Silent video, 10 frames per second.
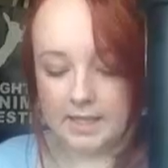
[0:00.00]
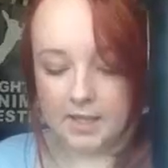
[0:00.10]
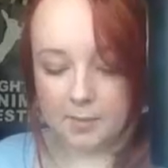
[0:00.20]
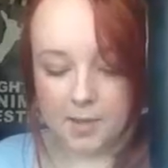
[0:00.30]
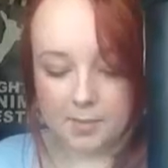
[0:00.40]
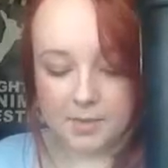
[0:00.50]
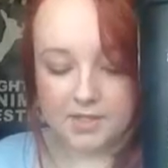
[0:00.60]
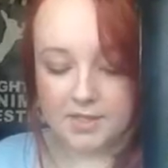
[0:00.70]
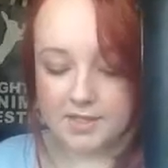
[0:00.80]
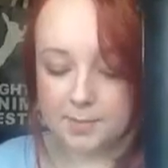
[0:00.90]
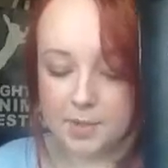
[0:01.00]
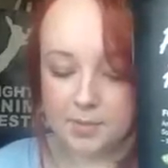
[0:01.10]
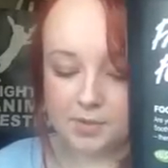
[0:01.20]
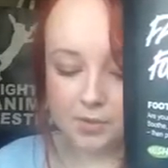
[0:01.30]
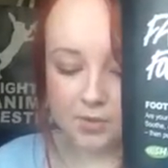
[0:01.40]
The peppermint and
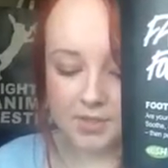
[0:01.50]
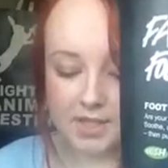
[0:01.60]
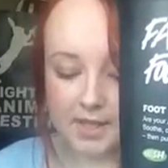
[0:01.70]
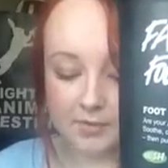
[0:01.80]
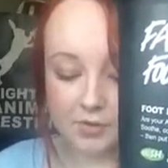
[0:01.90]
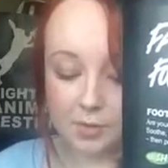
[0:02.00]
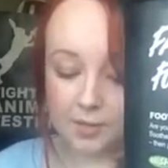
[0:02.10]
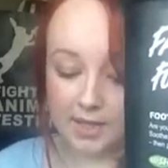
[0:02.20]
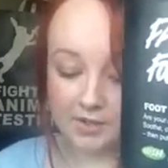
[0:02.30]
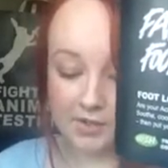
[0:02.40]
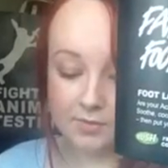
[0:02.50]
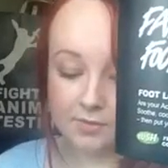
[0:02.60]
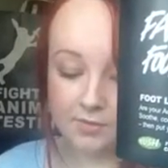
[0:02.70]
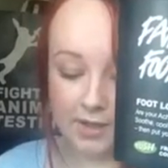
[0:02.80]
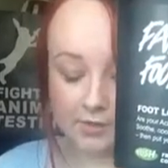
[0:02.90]
spearmint oils here have a triple action,
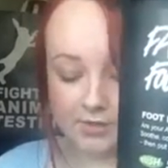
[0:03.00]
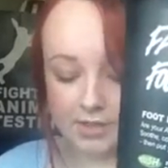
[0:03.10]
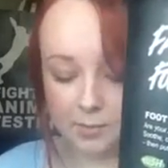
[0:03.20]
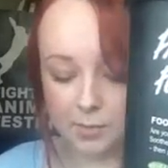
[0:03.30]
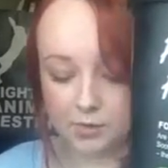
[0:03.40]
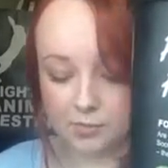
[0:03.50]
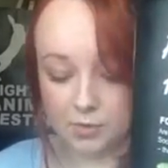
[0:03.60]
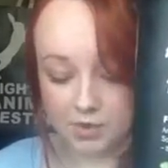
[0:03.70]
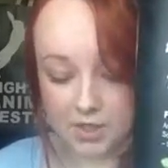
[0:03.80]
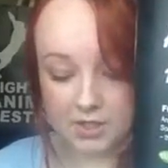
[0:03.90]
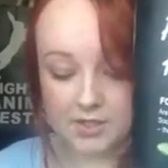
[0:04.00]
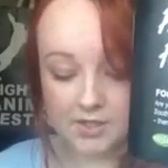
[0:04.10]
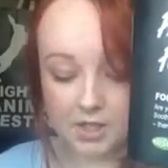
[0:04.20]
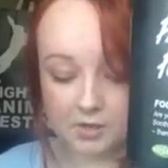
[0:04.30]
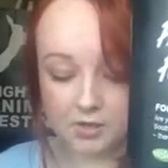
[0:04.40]
fragrancing the product,
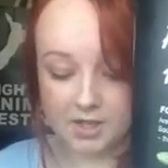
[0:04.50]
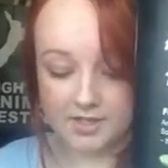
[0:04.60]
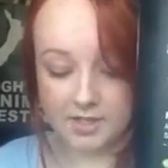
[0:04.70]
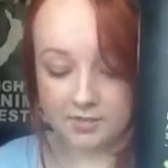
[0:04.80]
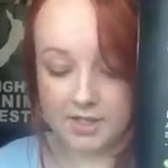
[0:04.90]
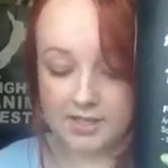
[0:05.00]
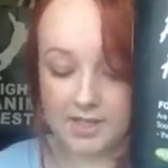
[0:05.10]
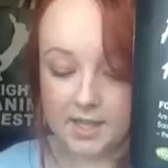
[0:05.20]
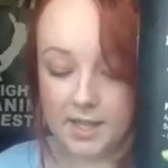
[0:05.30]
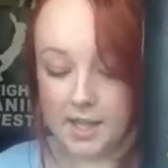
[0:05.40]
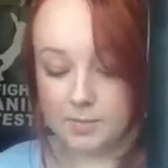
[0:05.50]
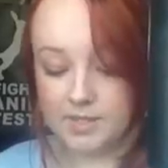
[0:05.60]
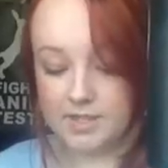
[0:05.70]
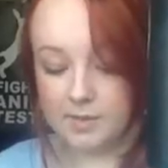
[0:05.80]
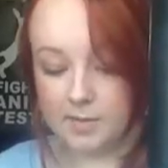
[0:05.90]
deodorising the feet and
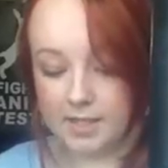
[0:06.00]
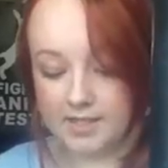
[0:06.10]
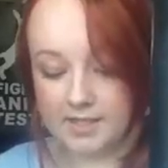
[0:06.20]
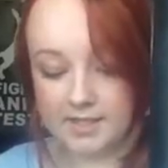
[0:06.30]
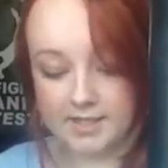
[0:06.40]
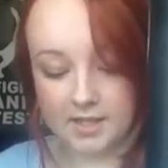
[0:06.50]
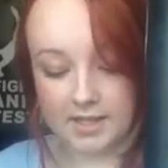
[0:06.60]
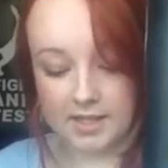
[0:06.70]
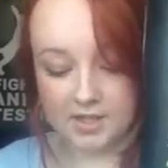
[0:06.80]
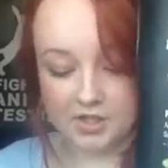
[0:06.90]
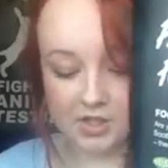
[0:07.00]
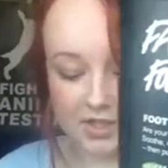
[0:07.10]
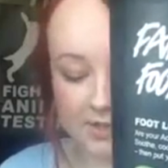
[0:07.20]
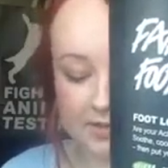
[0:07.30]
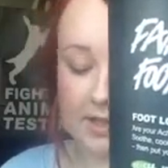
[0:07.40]
stimulating the circulation,
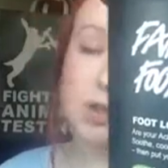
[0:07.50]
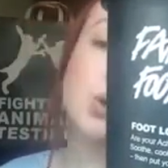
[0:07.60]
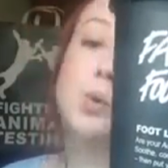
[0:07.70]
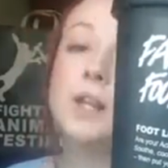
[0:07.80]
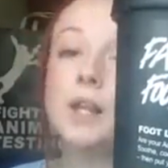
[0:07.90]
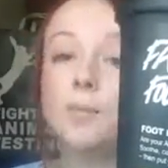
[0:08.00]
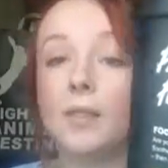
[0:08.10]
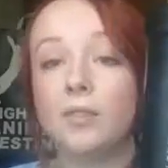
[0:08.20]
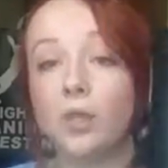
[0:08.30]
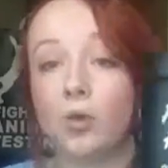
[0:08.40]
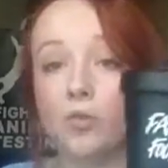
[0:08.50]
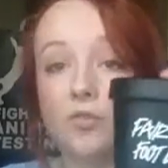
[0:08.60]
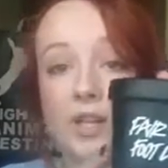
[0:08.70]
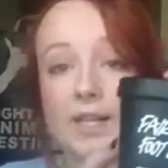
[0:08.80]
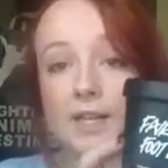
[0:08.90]
giving that cooling menthol
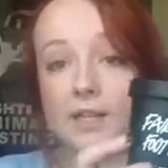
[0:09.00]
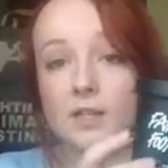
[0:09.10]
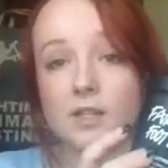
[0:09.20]
feeling.